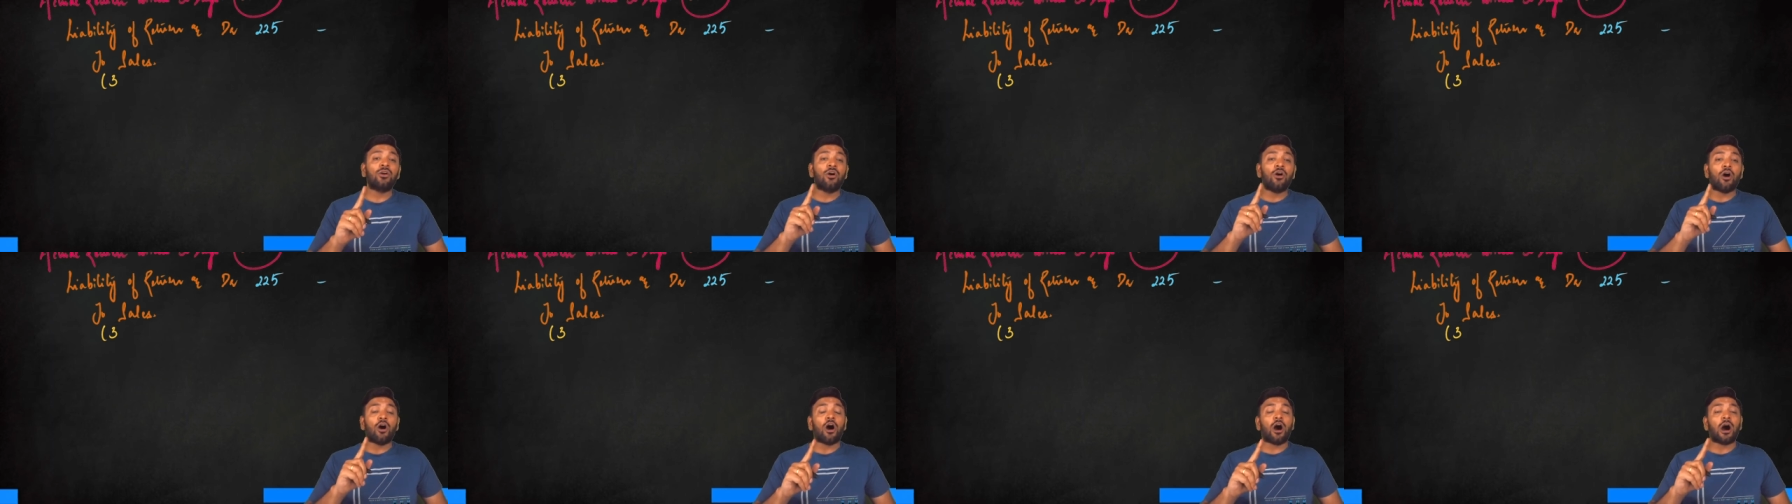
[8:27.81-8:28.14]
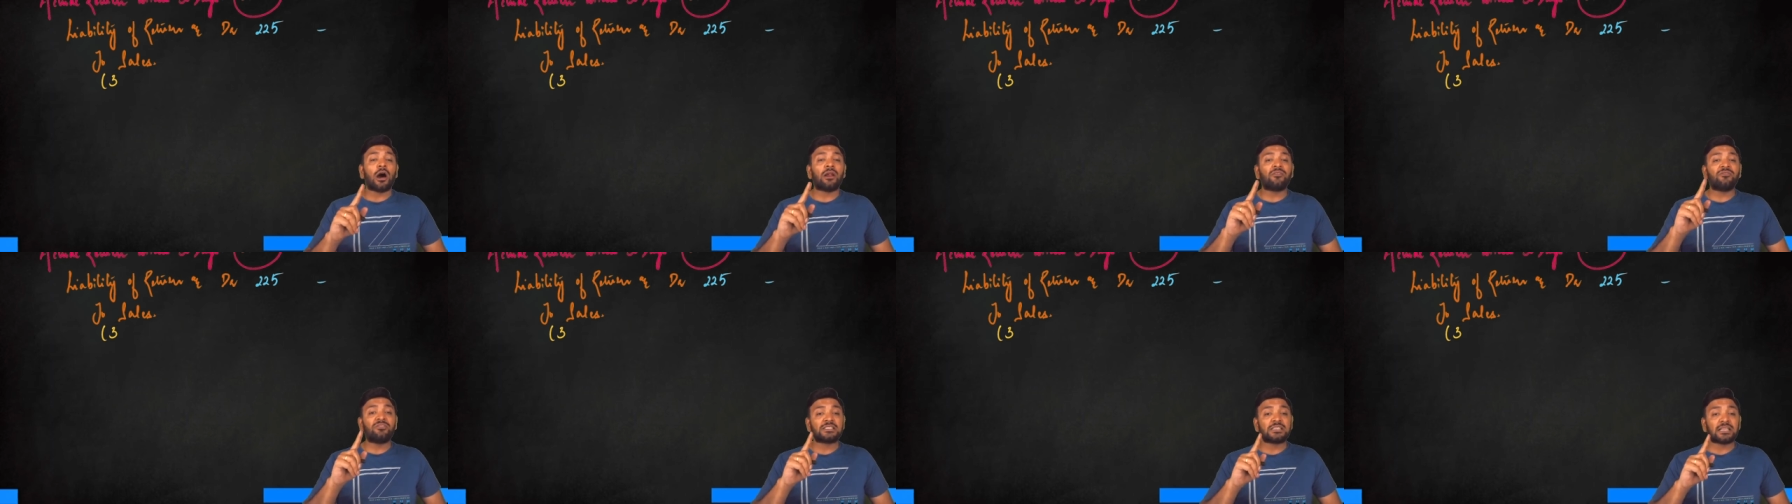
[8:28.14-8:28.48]

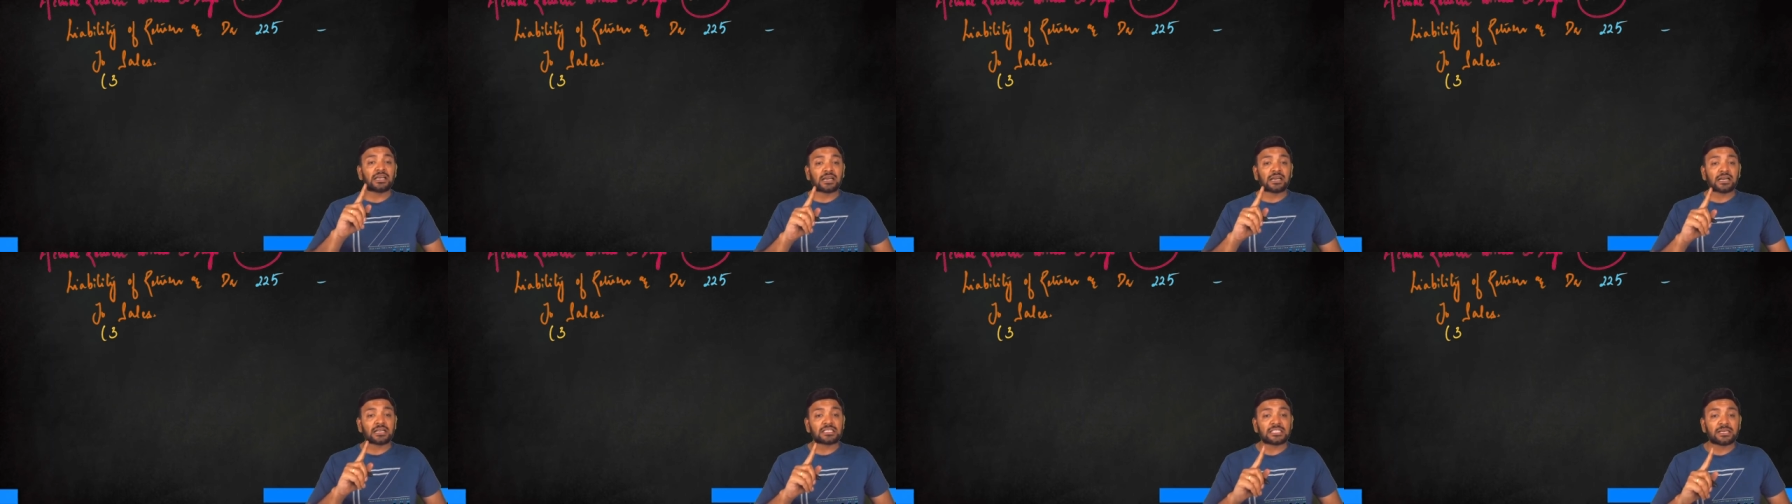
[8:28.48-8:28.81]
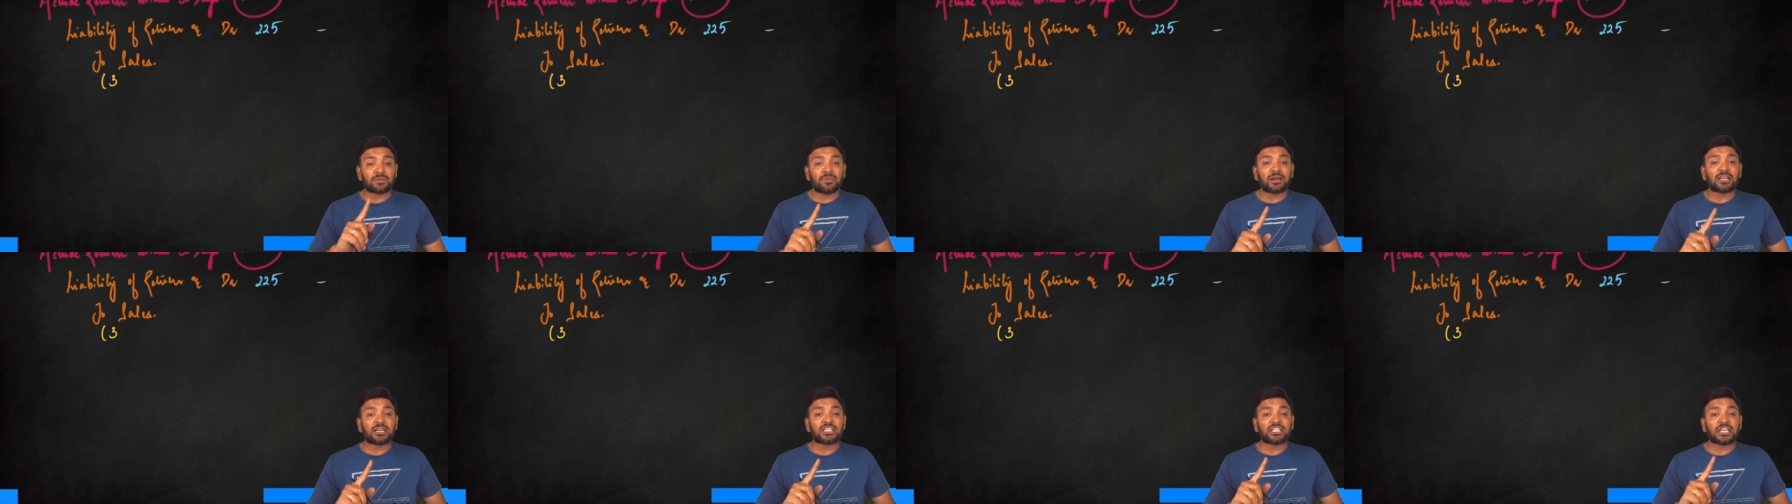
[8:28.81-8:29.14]
or which the
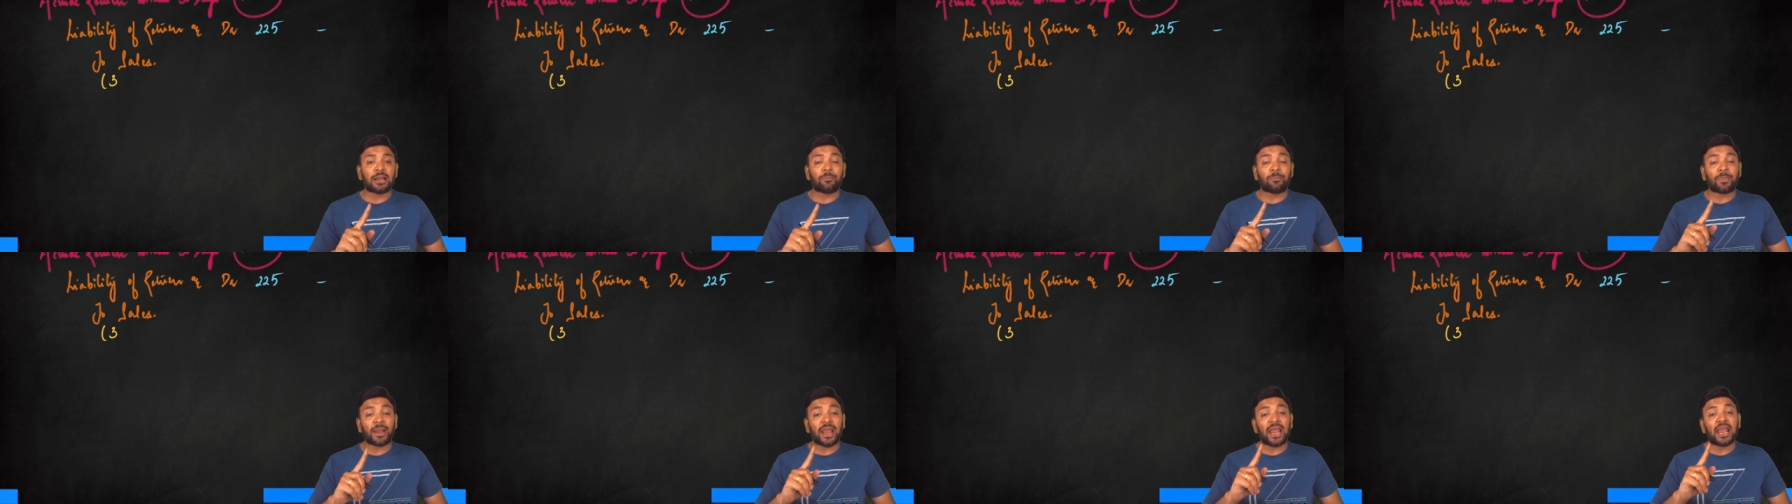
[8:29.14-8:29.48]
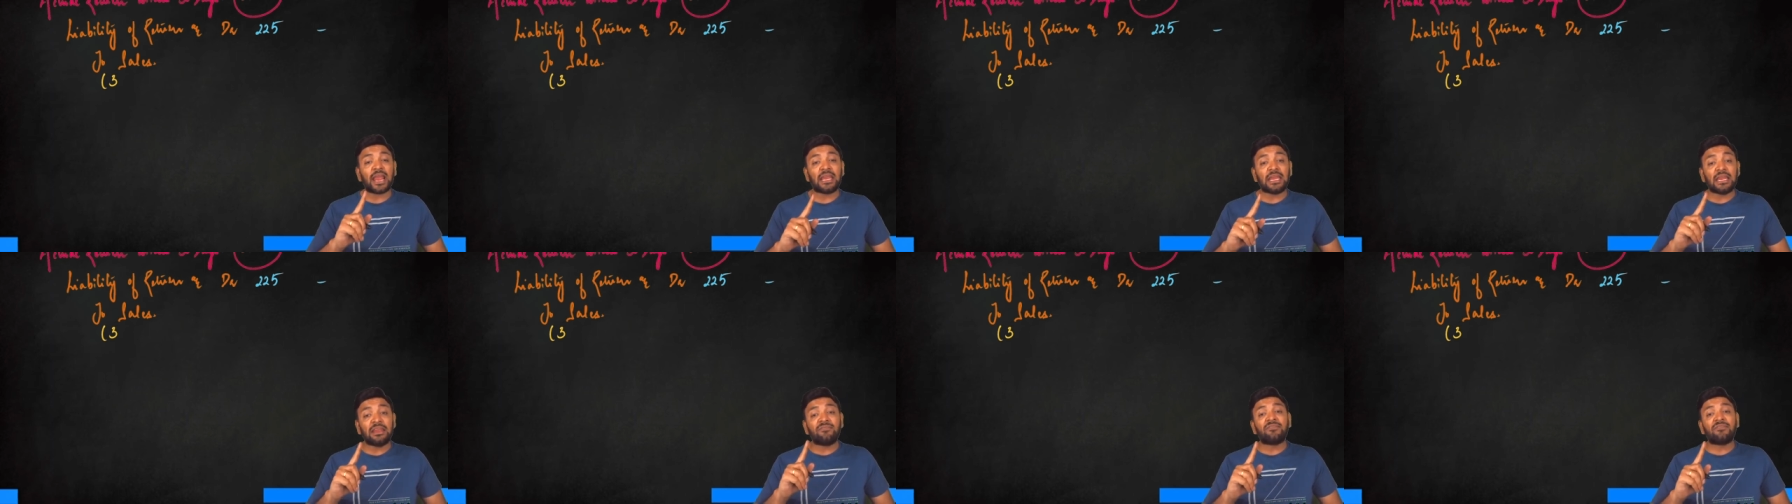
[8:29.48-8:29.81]
customer shall pay
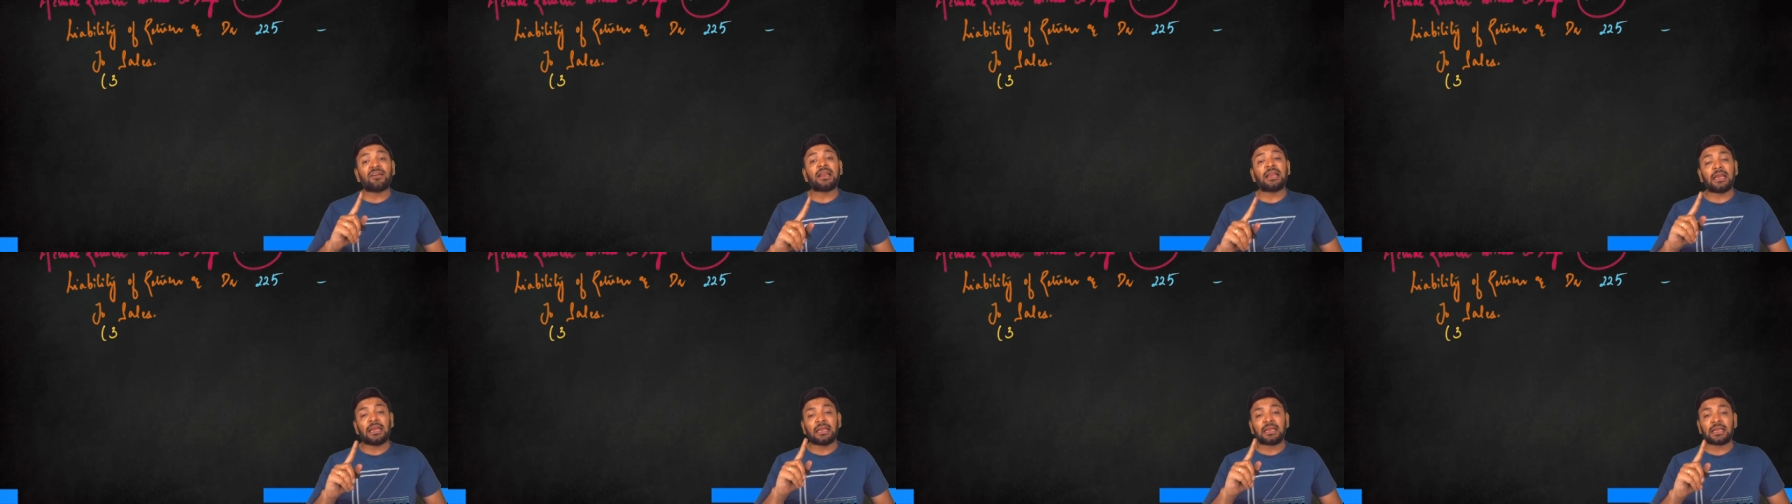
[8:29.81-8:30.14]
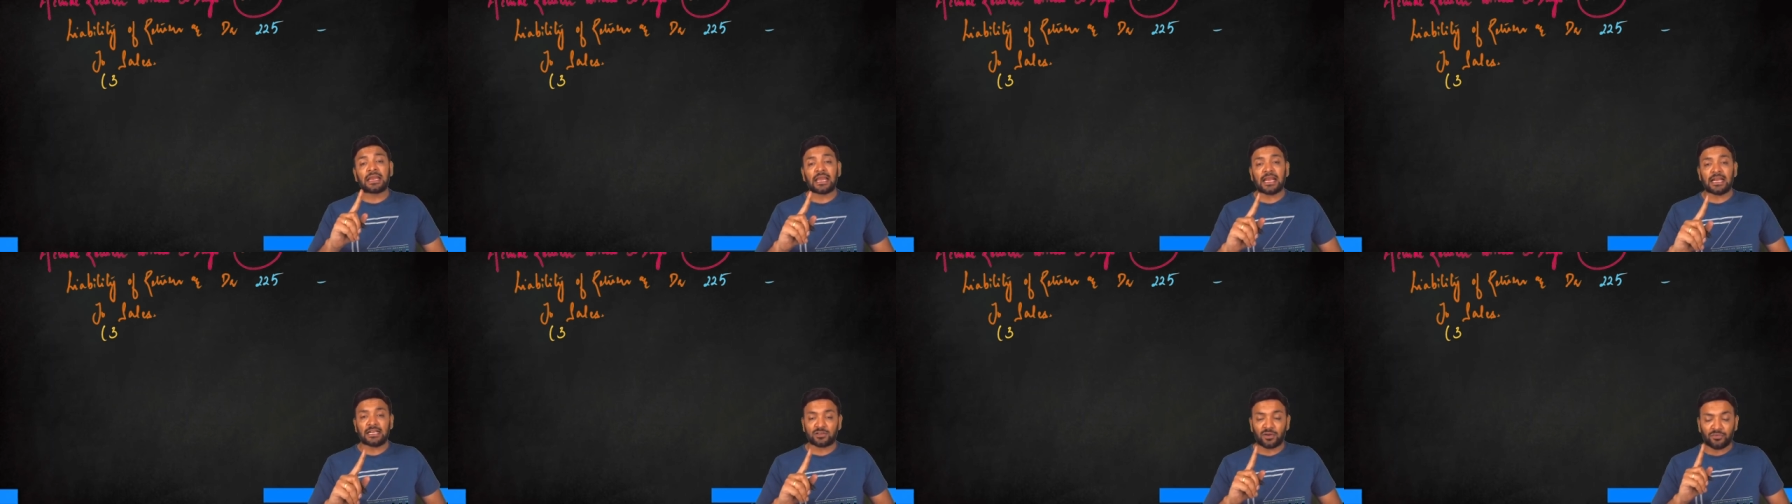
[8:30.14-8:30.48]
even in
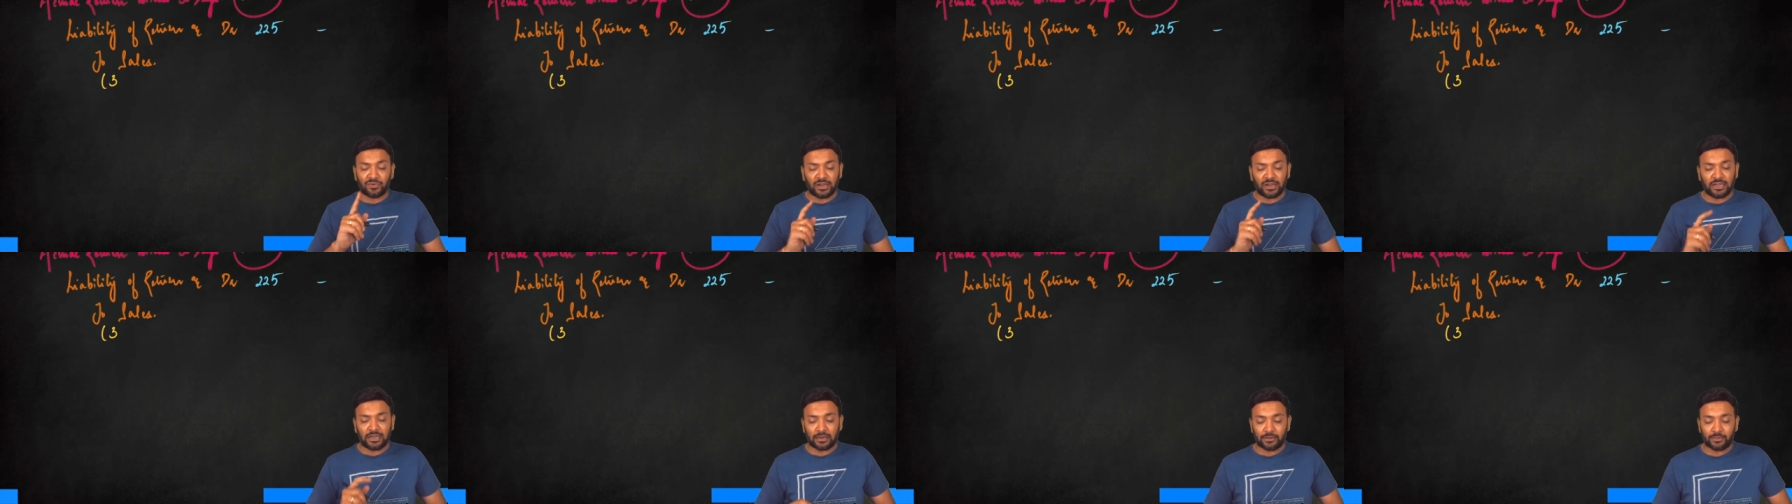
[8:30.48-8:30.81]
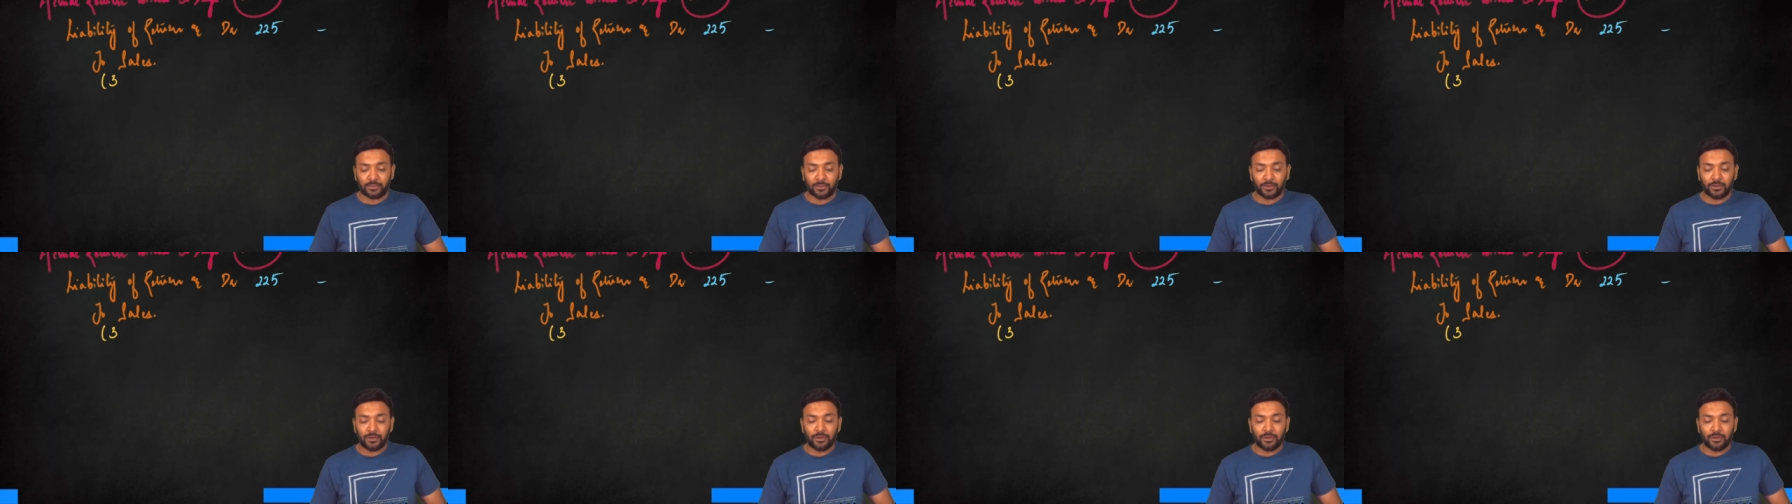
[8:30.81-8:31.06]
case of return.